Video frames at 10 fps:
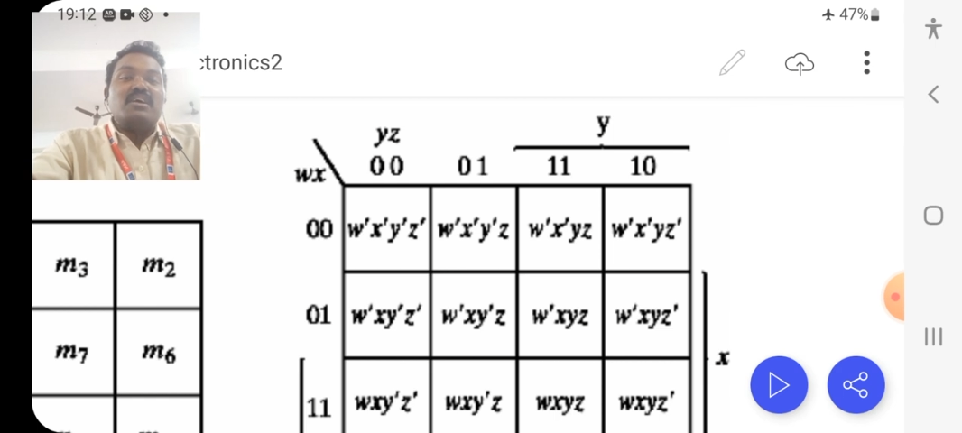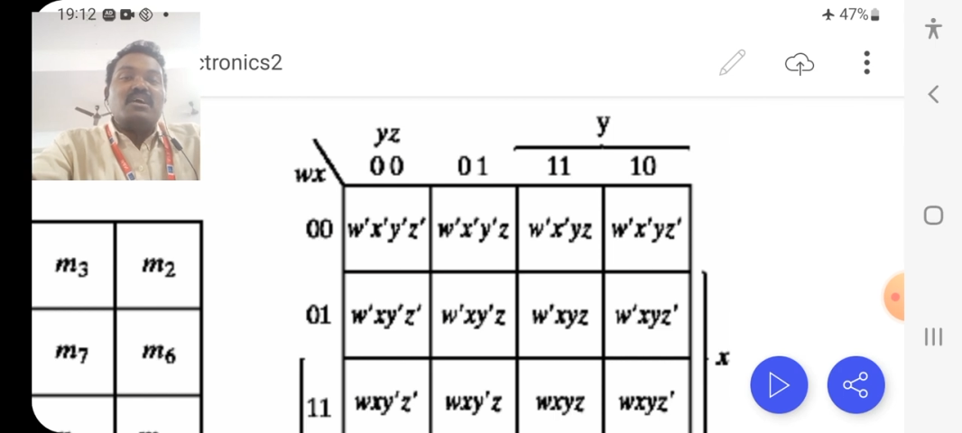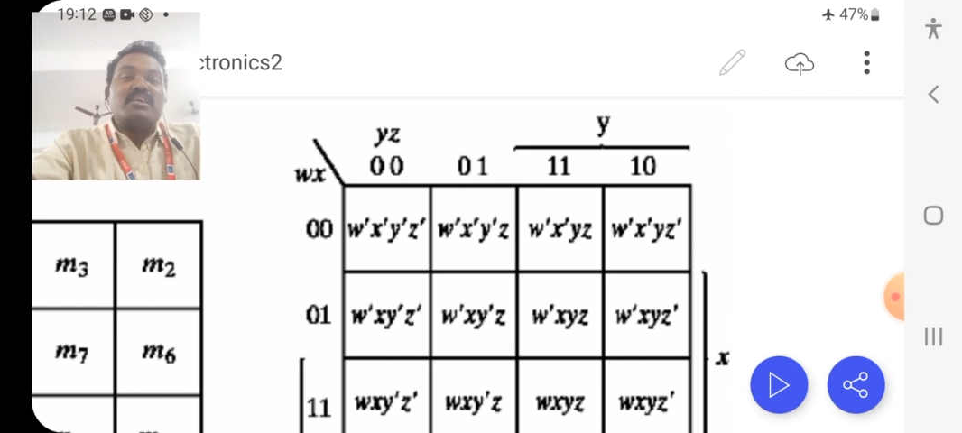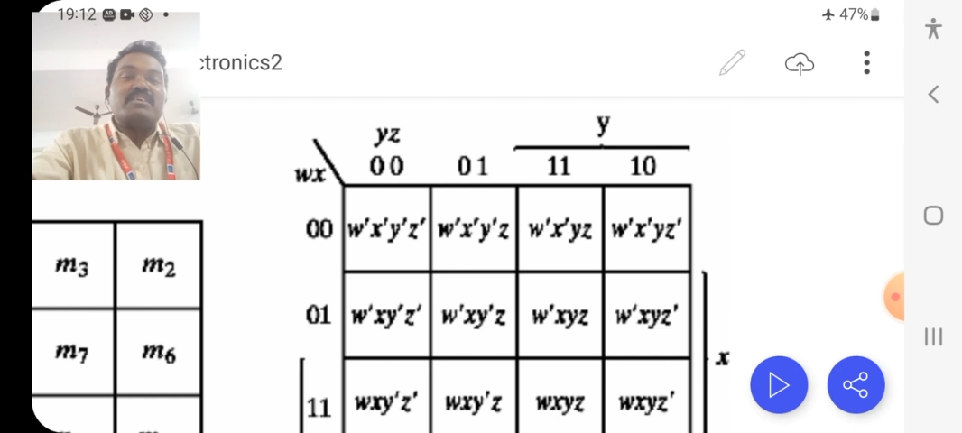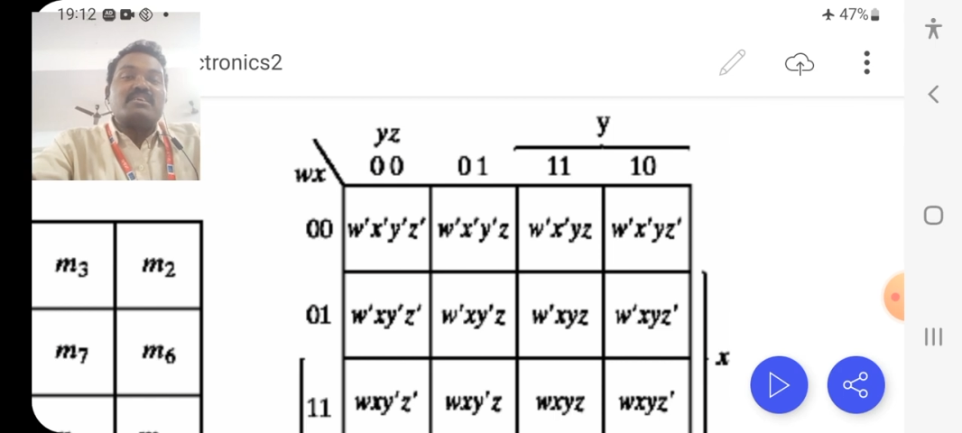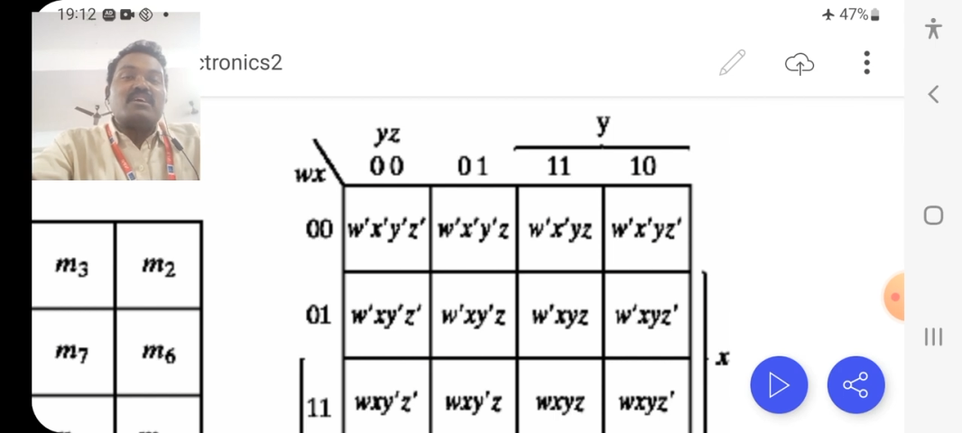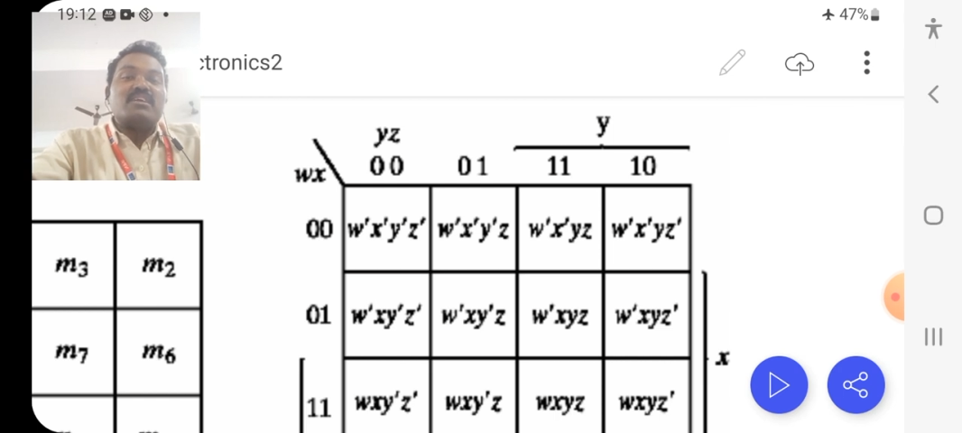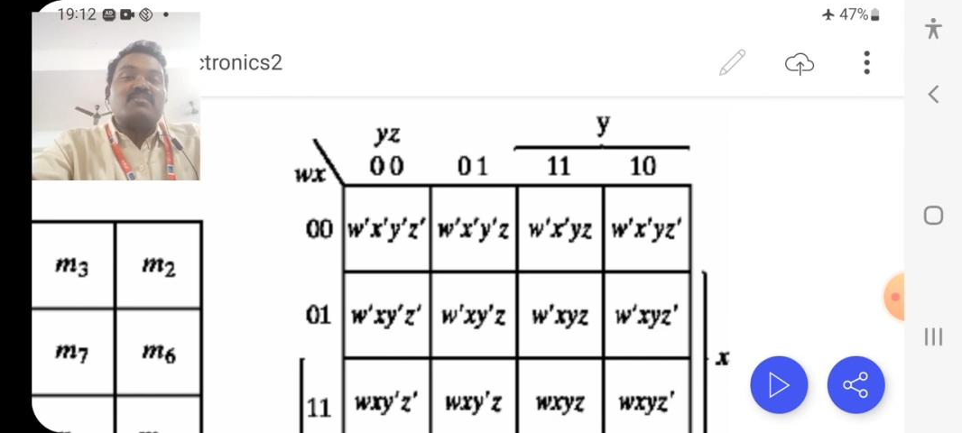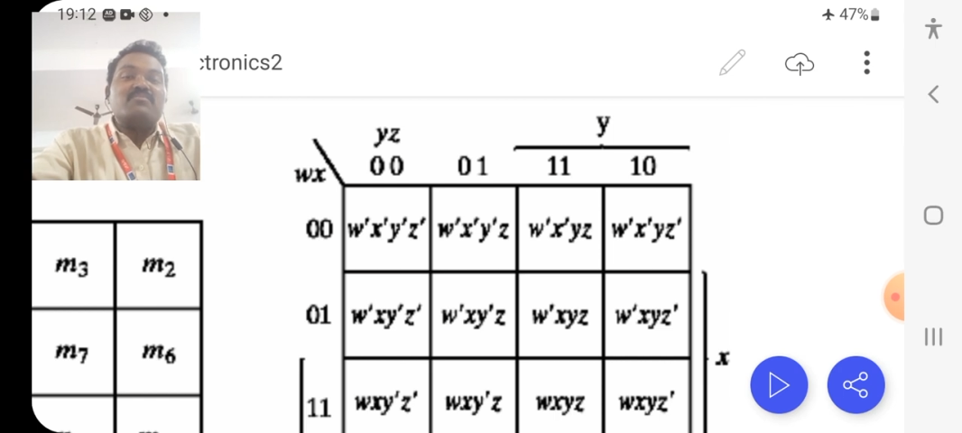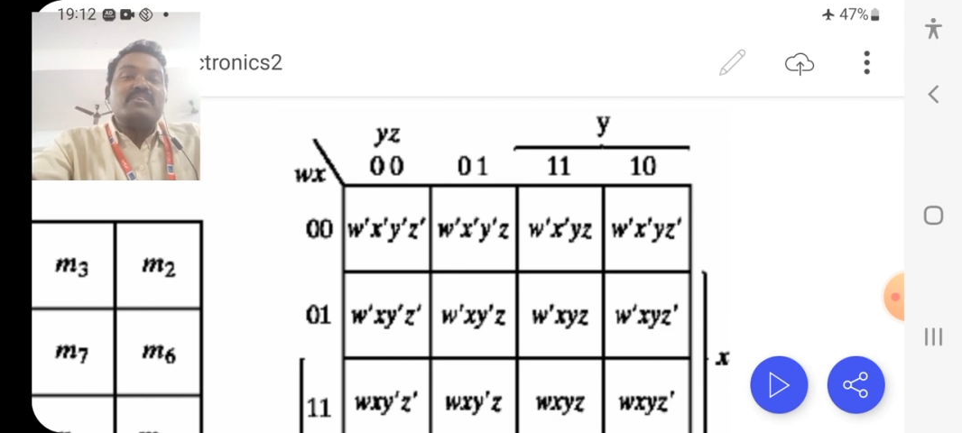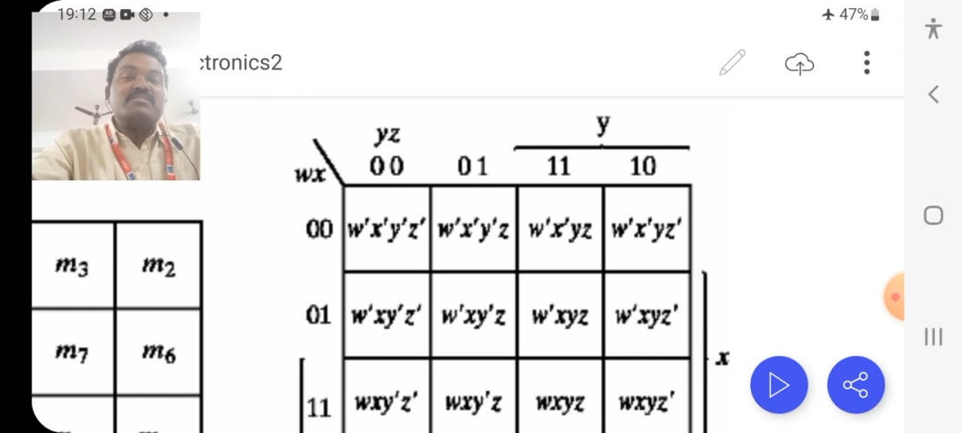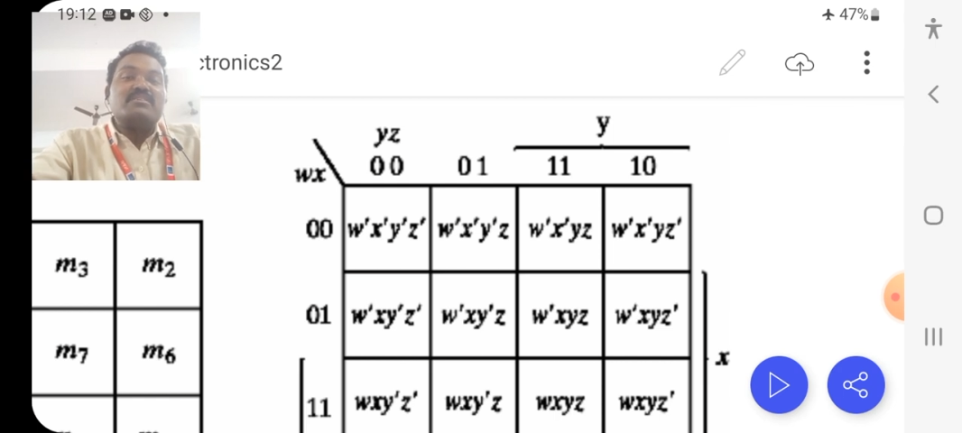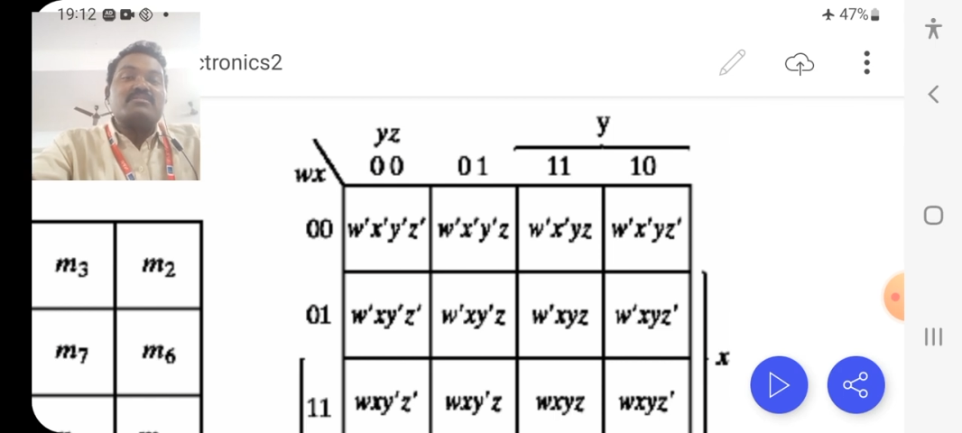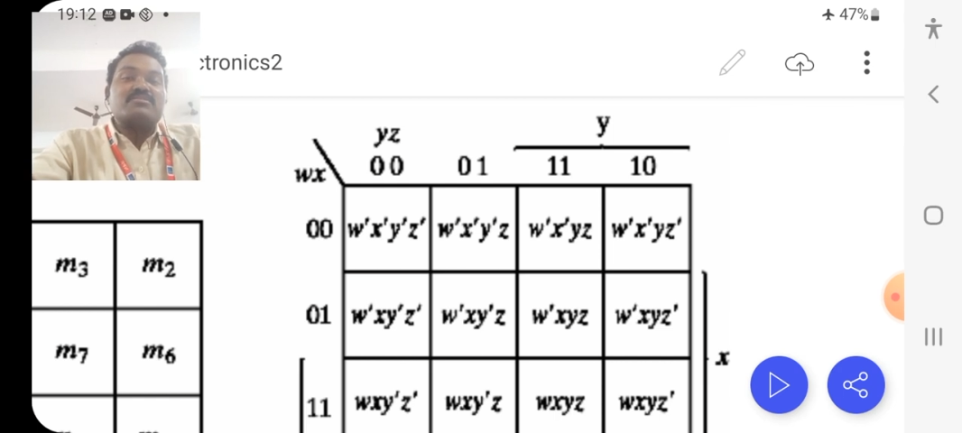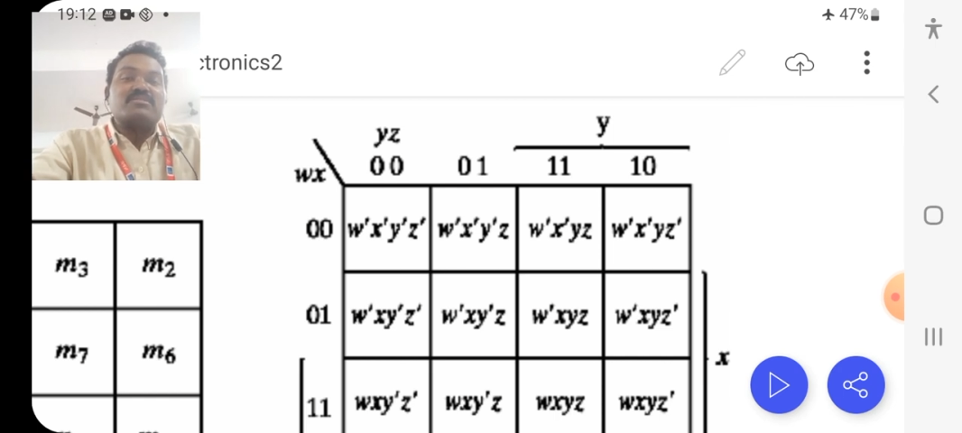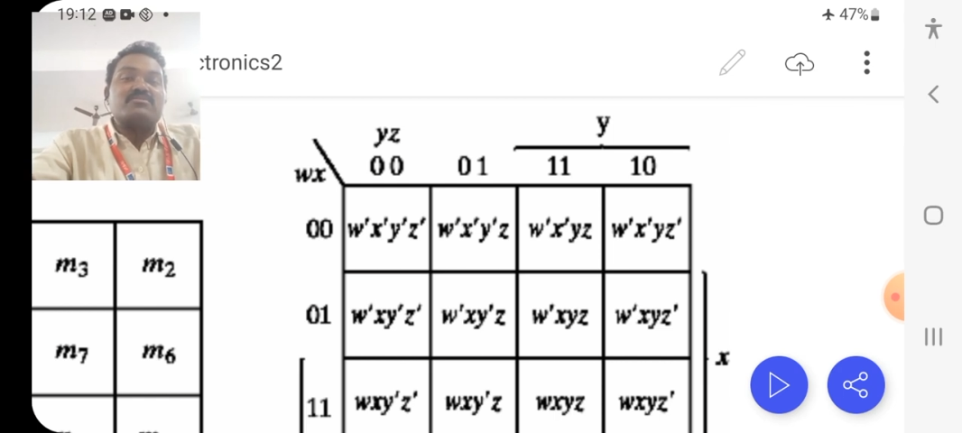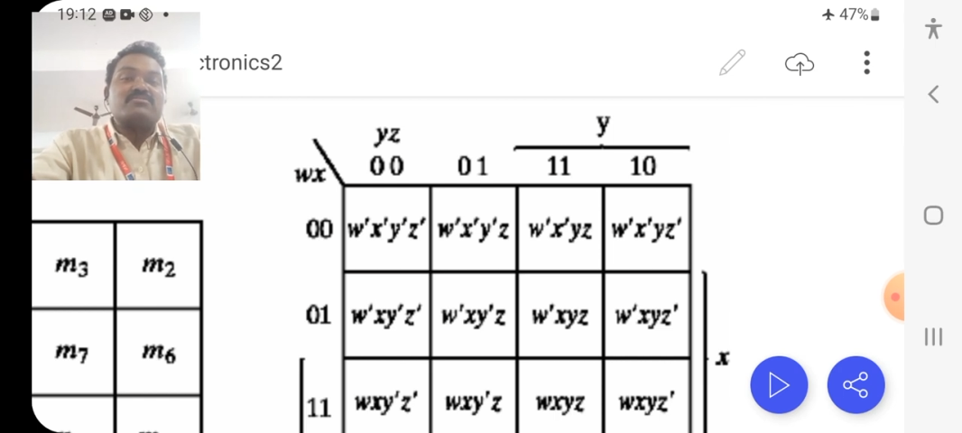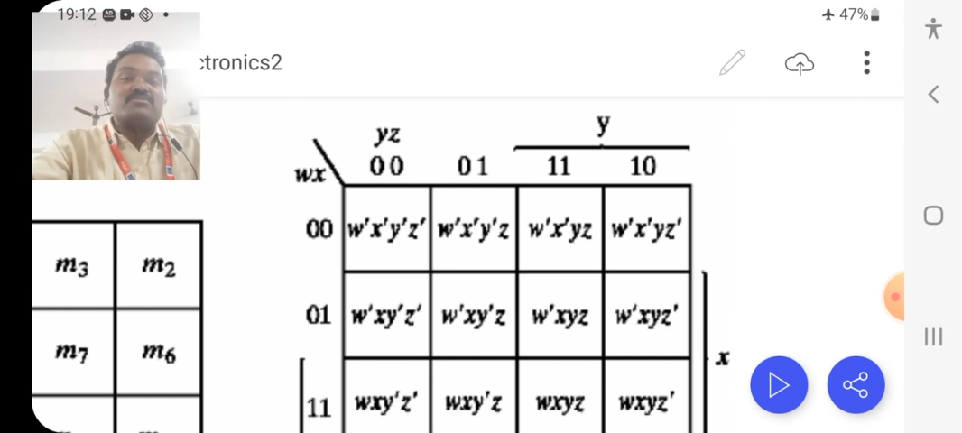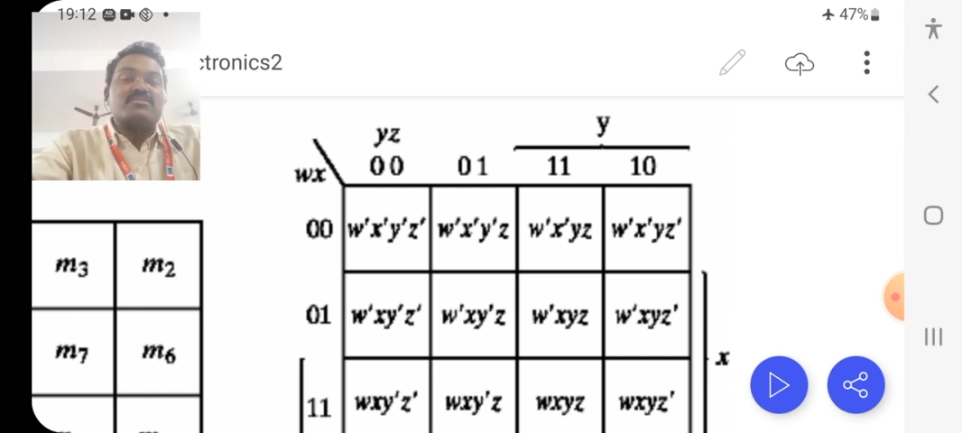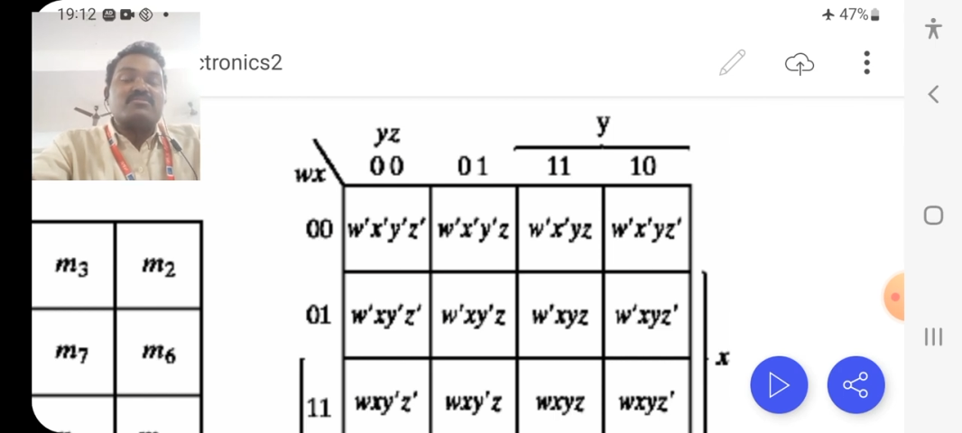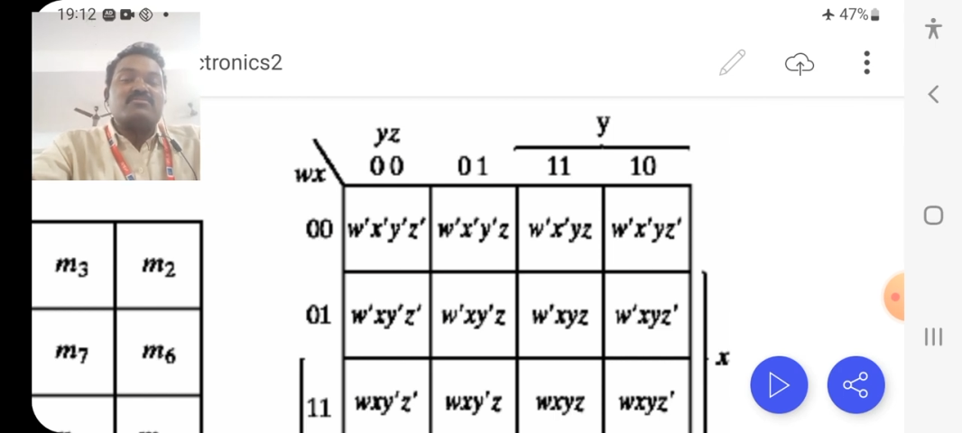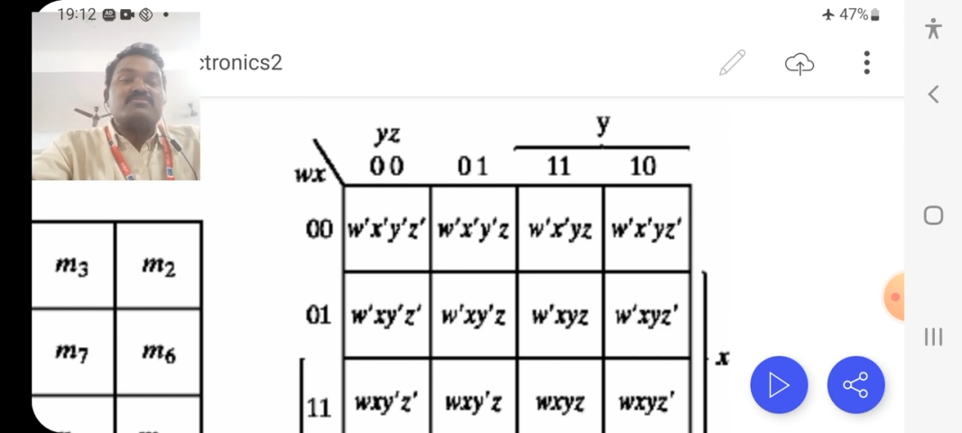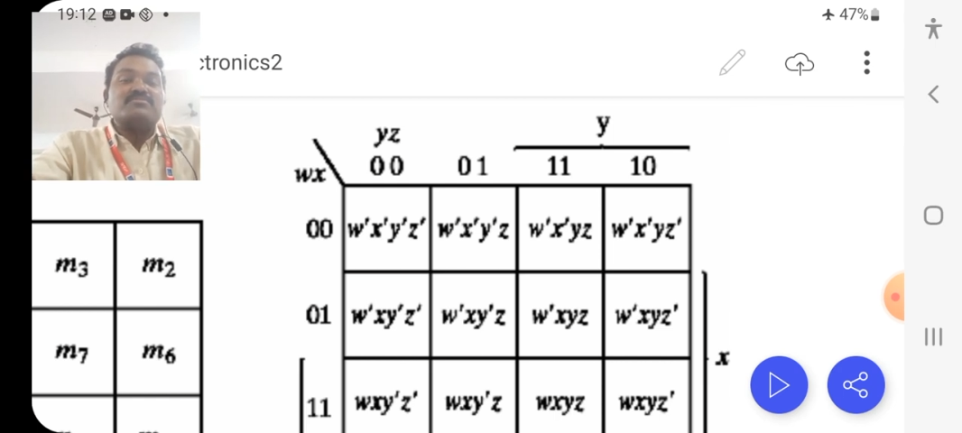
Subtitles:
and a column wise 0, 0.